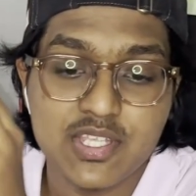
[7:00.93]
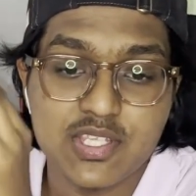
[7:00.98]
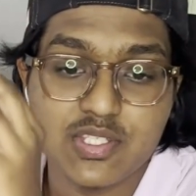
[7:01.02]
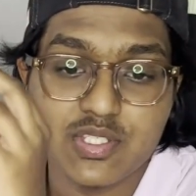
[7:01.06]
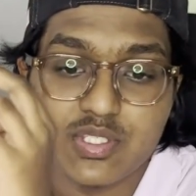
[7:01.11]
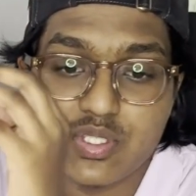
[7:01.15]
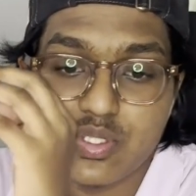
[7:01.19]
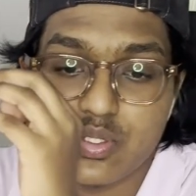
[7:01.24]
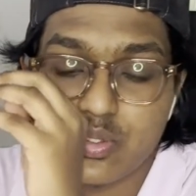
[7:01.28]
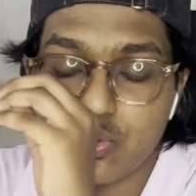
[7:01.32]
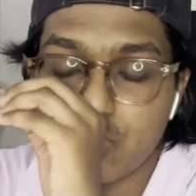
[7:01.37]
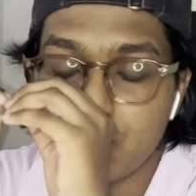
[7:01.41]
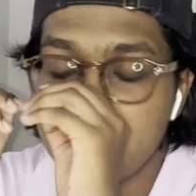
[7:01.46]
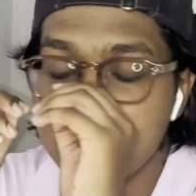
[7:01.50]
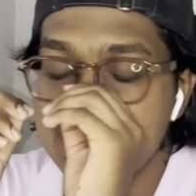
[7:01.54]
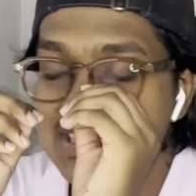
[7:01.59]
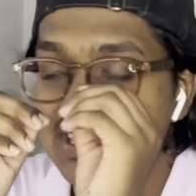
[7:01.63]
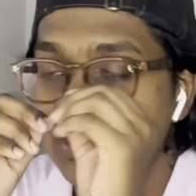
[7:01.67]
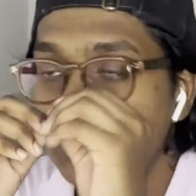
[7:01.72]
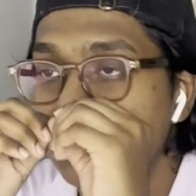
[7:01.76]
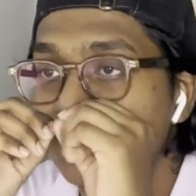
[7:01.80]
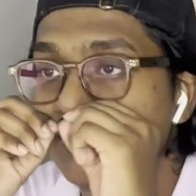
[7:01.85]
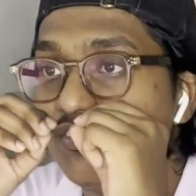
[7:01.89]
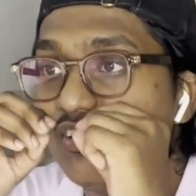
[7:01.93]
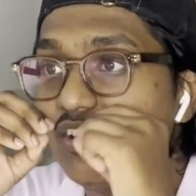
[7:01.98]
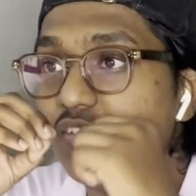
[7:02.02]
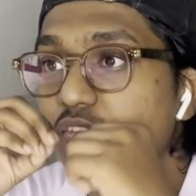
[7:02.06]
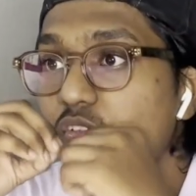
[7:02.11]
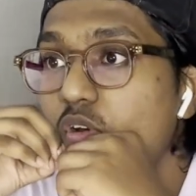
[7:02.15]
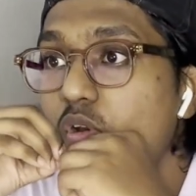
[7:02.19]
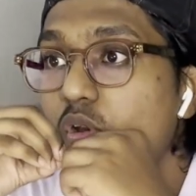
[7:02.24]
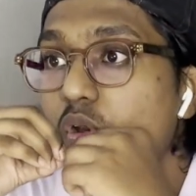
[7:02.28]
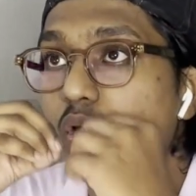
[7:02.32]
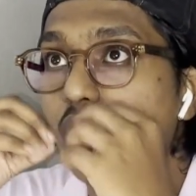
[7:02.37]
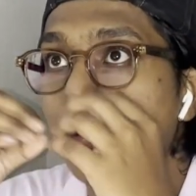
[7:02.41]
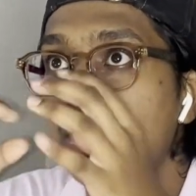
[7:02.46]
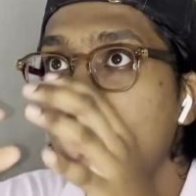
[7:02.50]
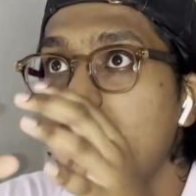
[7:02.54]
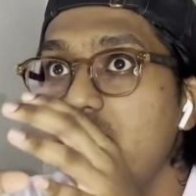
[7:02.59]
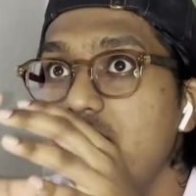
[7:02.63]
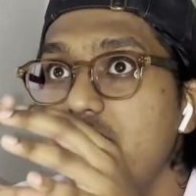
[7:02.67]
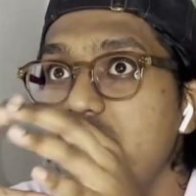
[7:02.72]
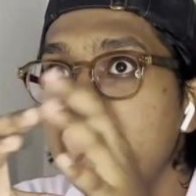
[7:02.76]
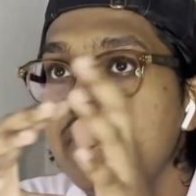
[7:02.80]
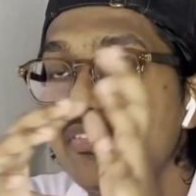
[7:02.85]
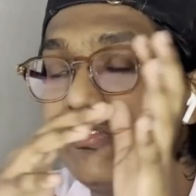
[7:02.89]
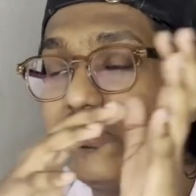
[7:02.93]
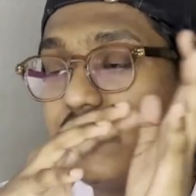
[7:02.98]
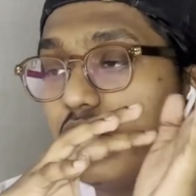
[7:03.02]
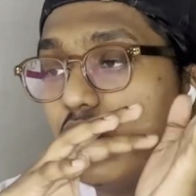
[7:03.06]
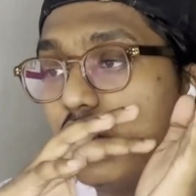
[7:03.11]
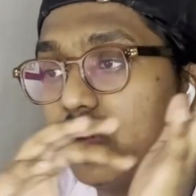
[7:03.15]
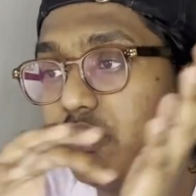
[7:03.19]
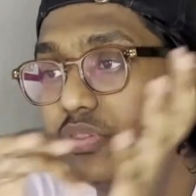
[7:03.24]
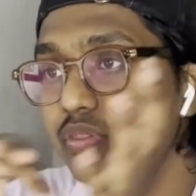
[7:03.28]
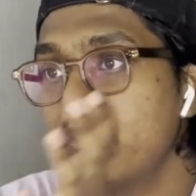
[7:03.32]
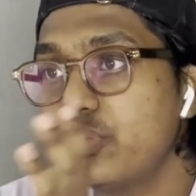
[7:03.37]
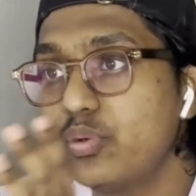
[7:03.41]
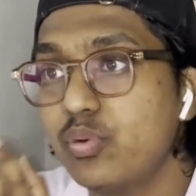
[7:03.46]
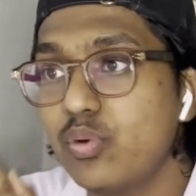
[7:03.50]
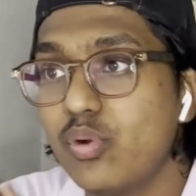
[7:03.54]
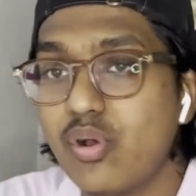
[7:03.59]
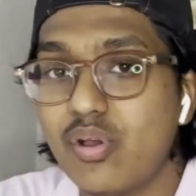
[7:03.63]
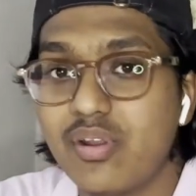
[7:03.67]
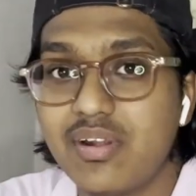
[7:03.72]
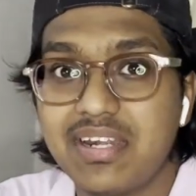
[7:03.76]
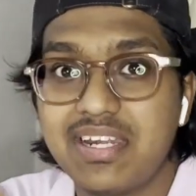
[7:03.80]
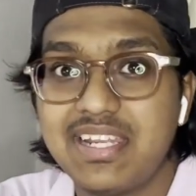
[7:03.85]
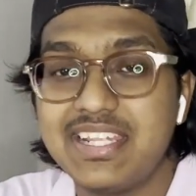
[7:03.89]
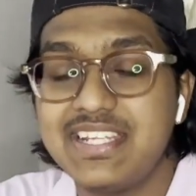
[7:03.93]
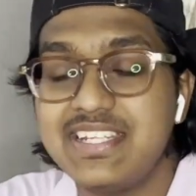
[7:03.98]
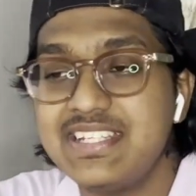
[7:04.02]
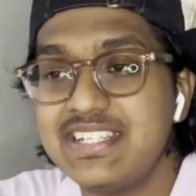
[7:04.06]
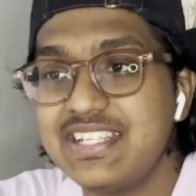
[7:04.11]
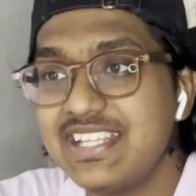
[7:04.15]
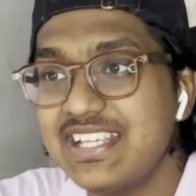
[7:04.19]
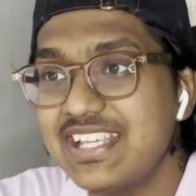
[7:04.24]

So the second wave, all we have gone through online.